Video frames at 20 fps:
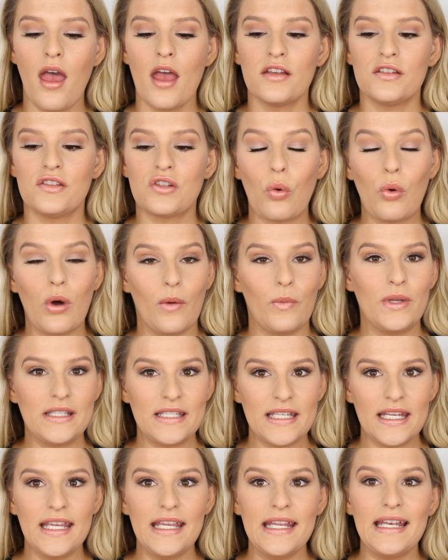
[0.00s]
So what we
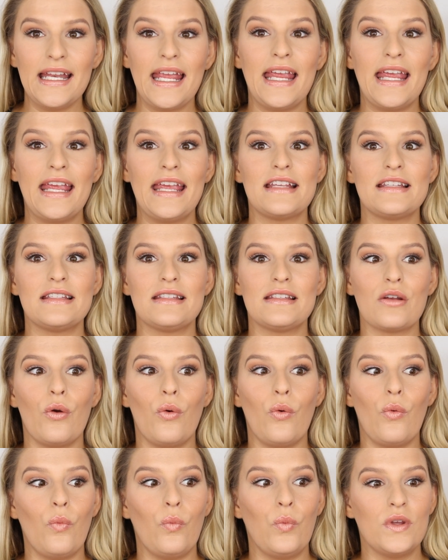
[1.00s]
did is
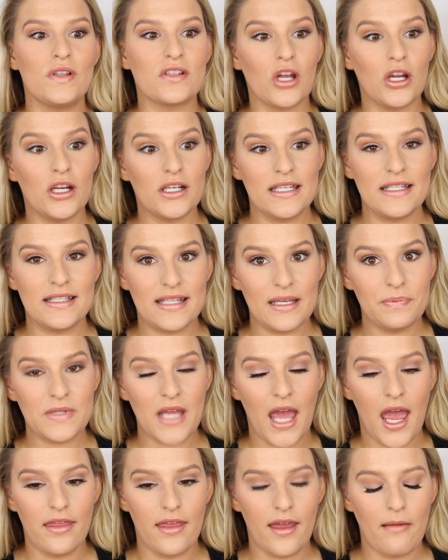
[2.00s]
we started to zip
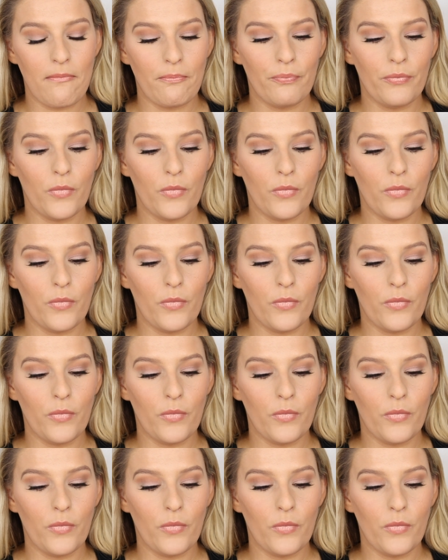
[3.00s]
tie them.